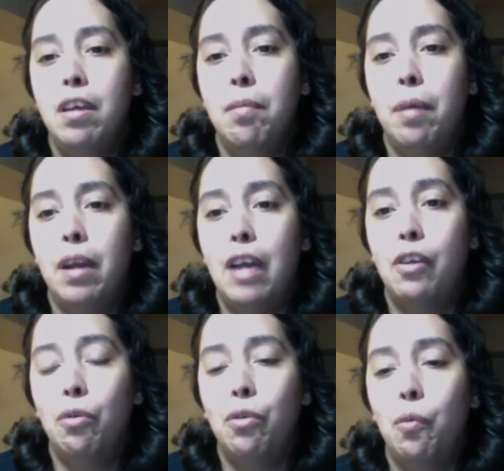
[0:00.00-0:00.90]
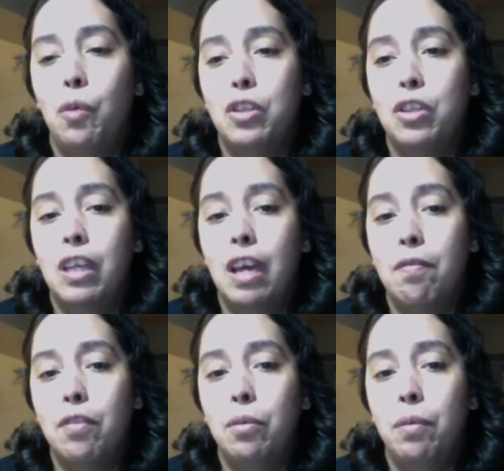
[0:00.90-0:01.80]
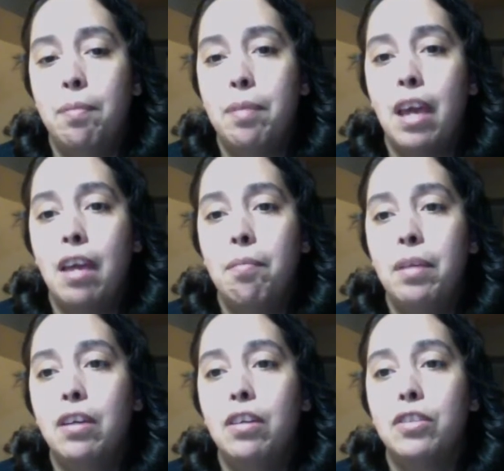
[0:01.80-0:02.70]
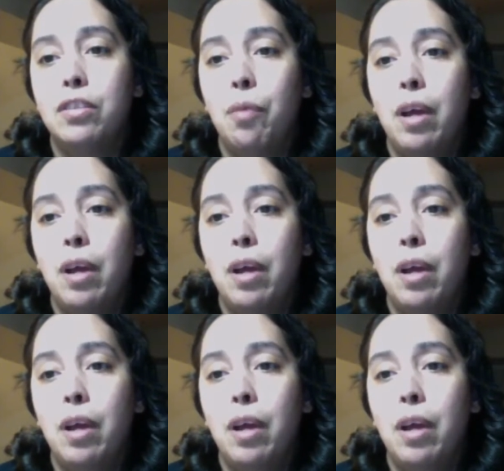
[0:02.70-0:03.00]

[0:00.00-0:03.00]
but I don't know what to get for the webcam because the way